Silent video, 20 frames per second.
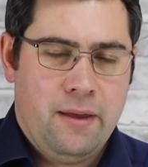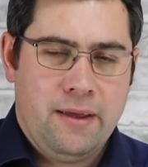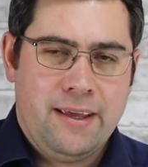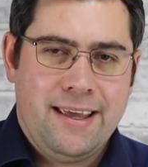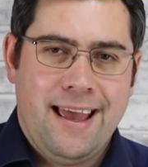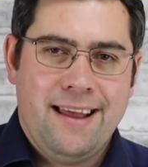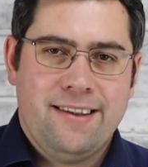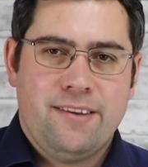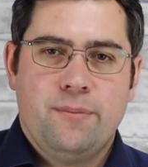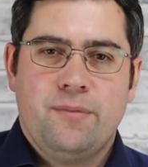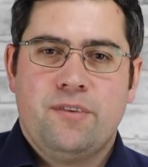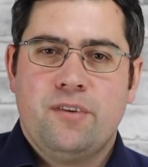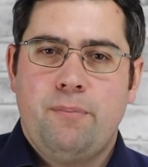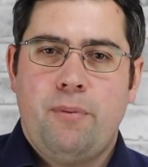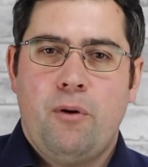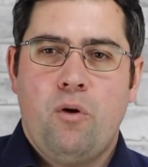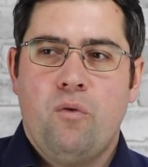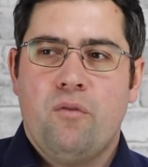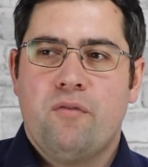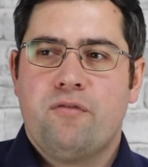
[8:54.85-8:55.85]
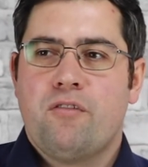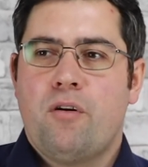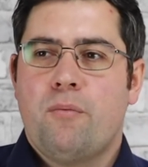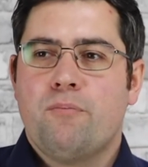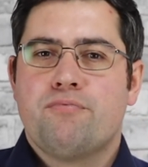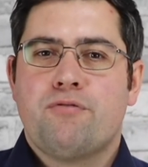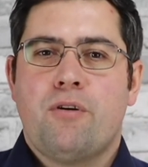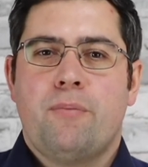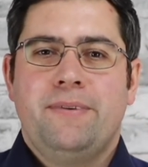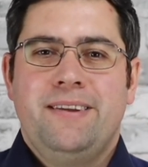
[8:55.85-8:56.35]
Get some support from
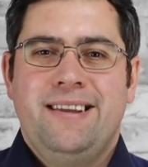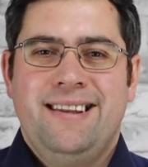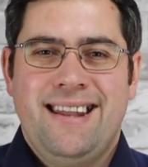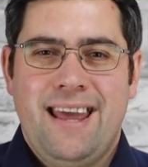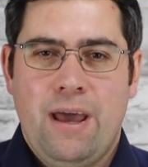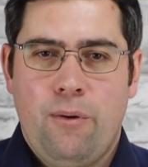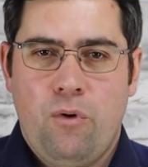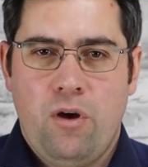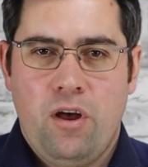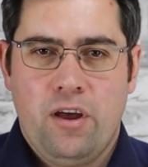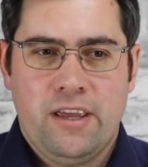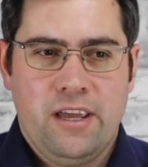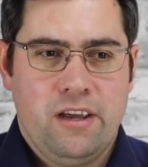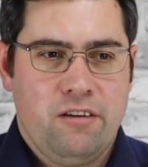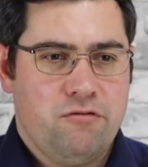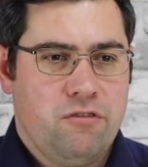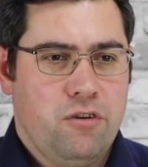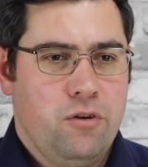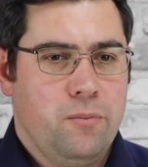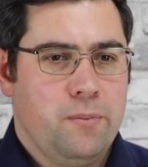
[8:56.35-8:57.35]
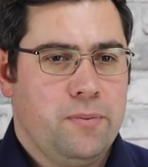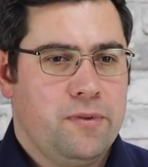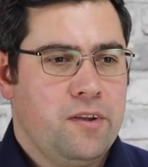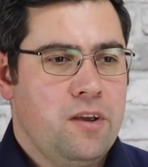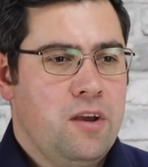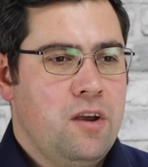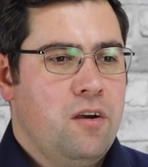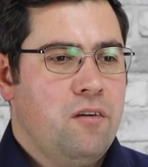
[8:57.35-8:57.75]
property networking groups,